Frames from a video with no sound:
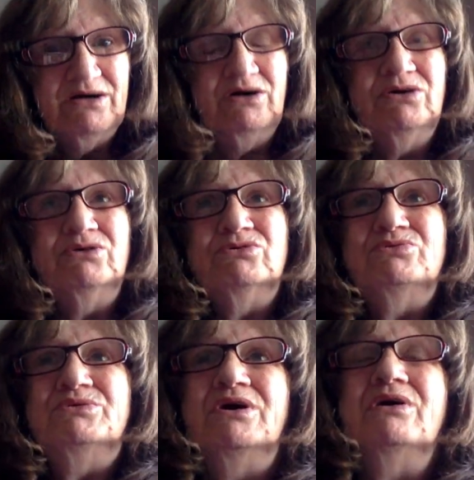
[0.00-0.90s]

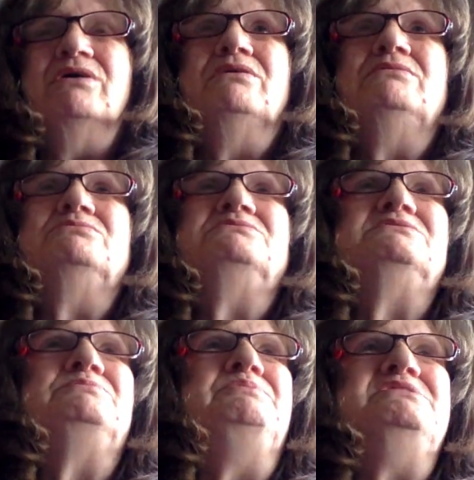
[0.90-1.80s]
Oh, y'all,
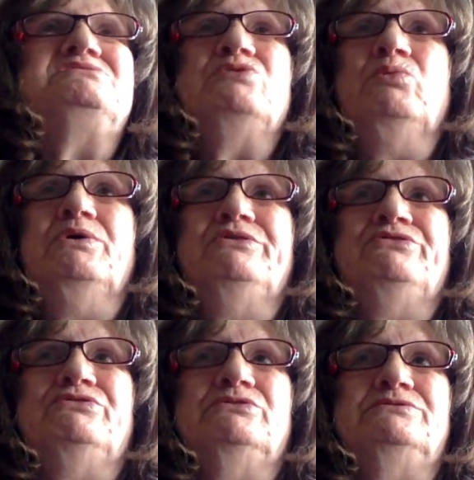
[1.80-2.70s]
it'd be so
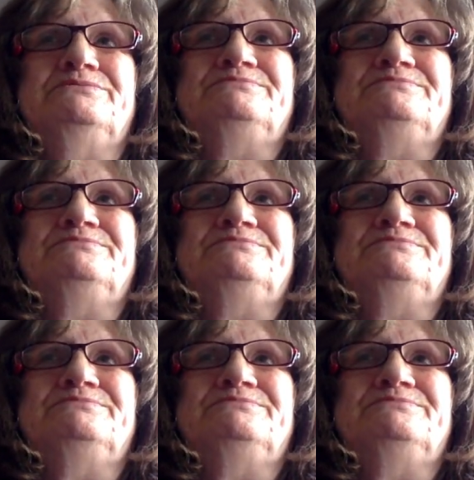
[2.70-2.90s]
wonderful.